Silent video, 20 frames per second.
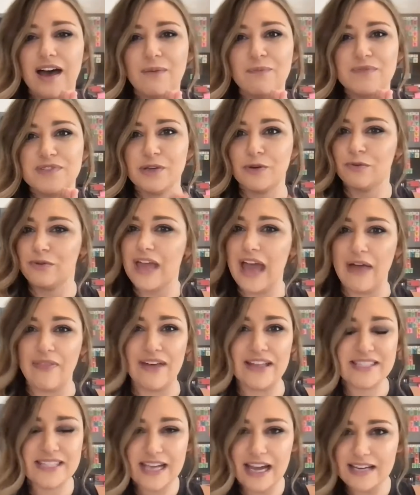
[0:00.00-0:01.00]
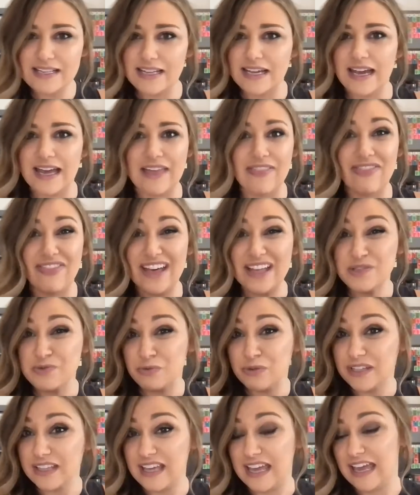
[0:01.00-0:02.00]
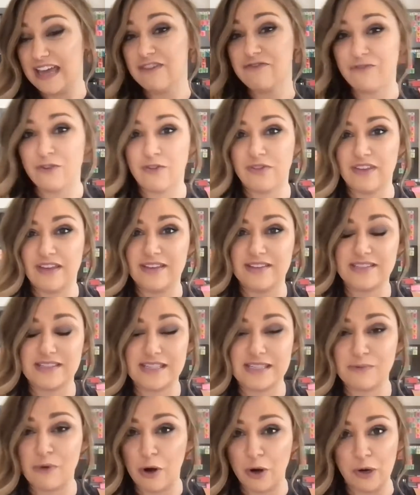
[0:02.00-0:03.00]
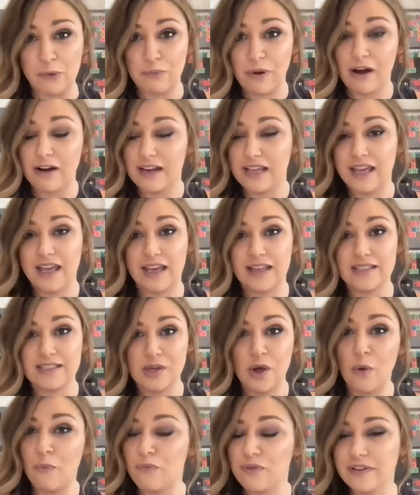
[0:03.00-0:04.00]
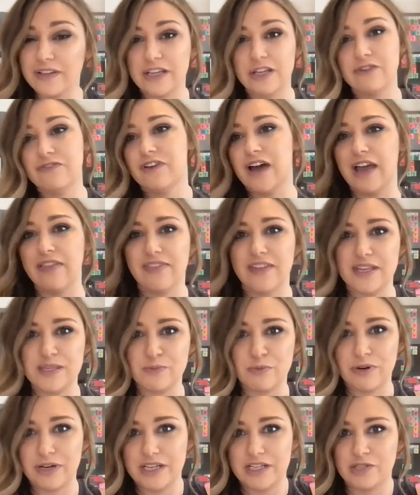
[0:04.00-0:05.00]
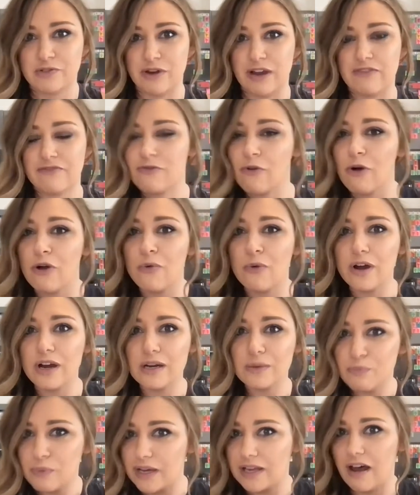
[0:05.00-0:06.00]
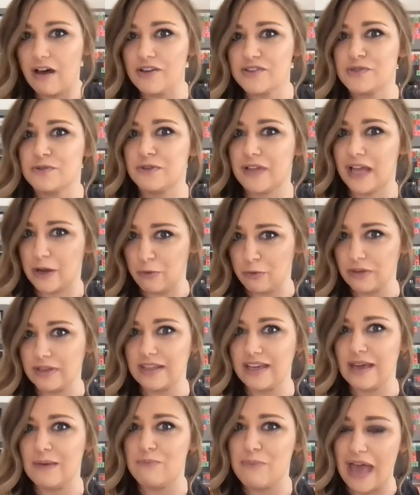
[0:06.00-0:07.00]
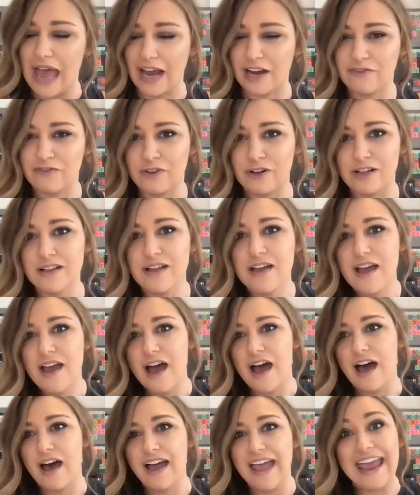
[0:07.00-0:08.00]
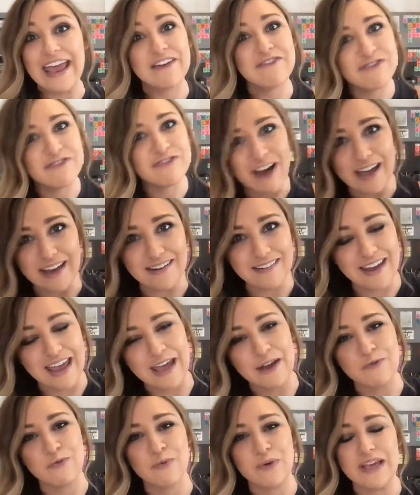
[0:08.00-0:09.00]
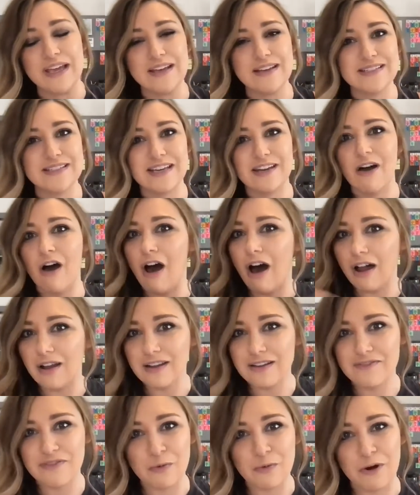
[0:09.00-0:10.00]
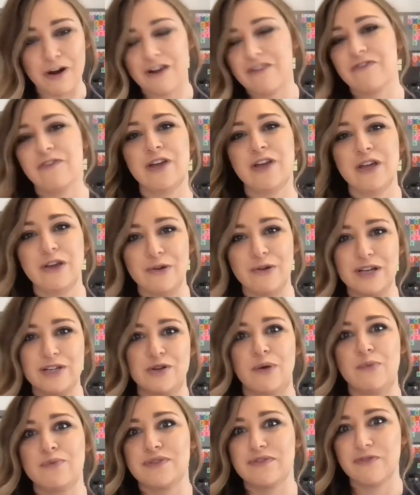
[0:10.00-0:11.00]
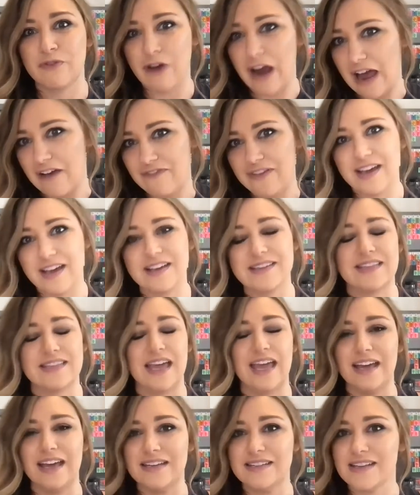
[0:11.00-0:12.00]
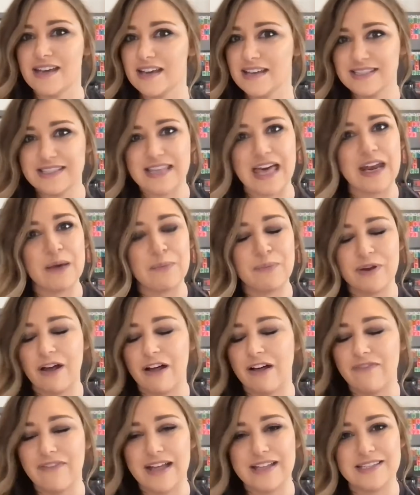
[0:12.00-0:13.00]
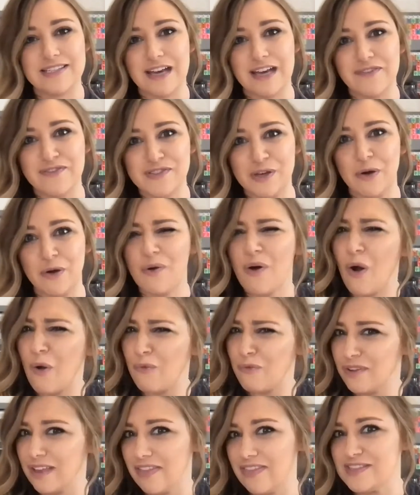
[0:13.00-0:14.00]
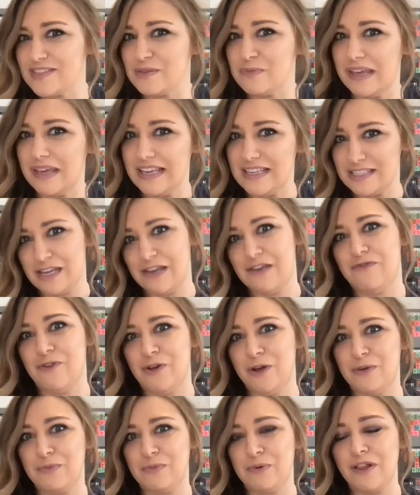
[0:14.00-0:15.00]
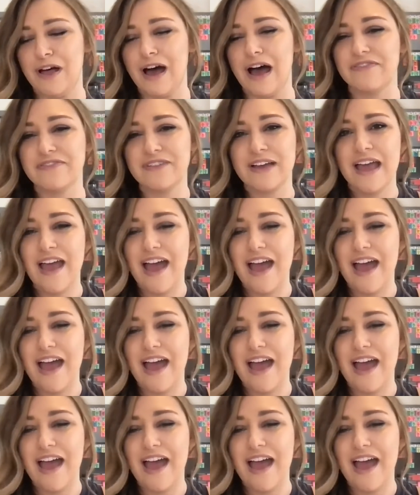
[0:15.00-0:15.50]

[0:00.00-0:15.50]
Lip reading: So yeah, that's the idea. And that's really it for these small group party kits. Hopefully you find these pretty straightforward, but also like really impactful and fun. And we did all of the work for you in terms of graphics and setup and all of that stuff. So hopefully this will be easy for you to pull off.